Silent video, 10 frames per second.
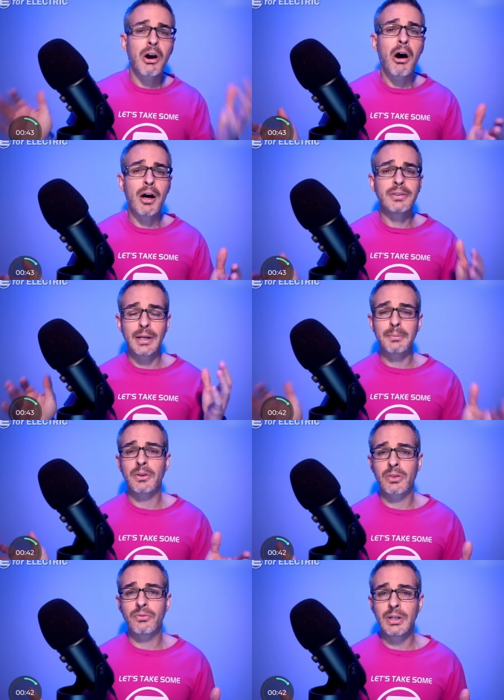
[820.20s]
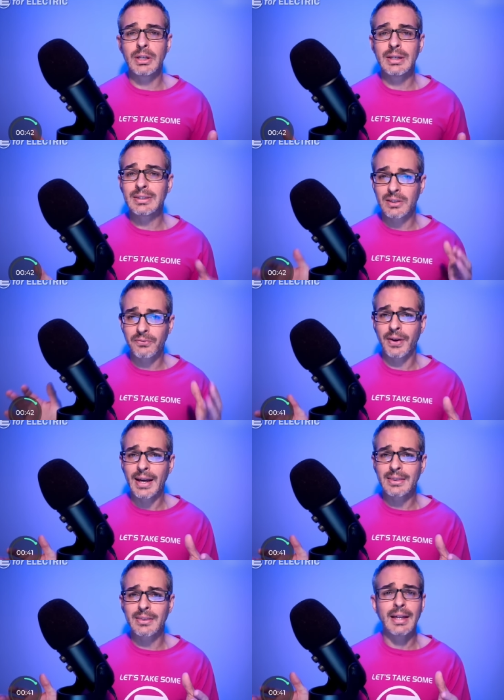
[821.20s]
con, number three, is the
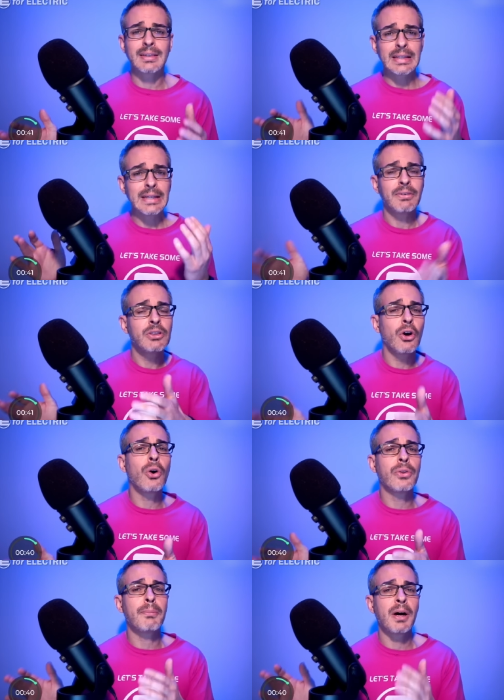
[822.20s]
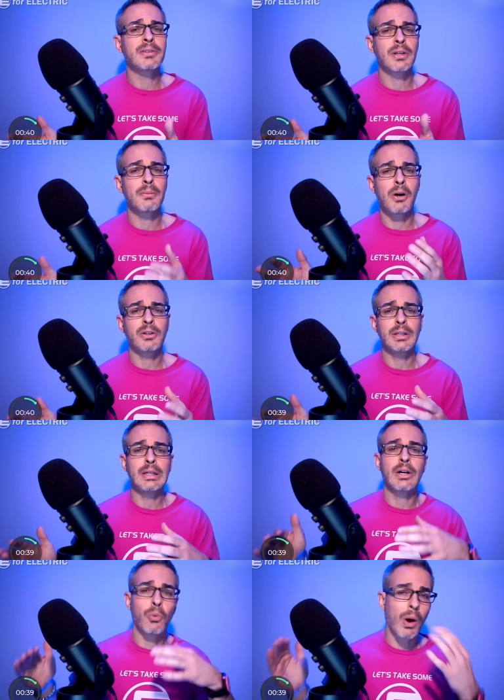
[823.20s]
fact that even though the Mustang Mach-E
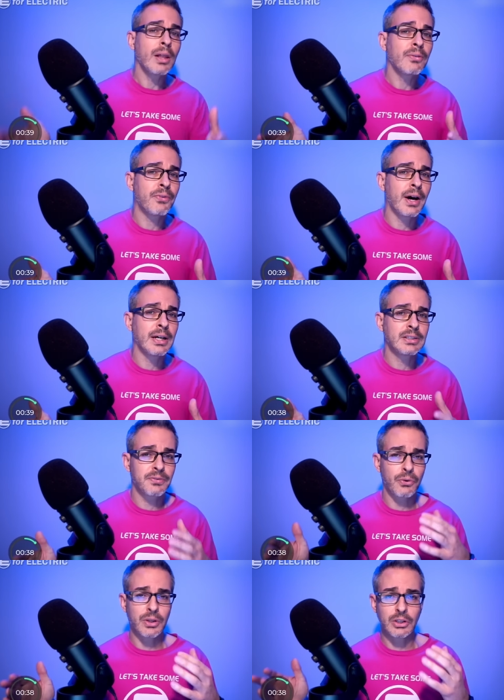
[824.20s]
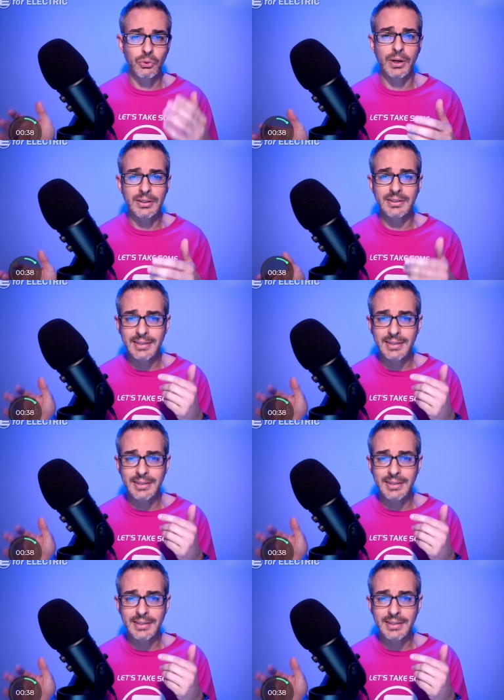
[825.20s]
qualifies for the US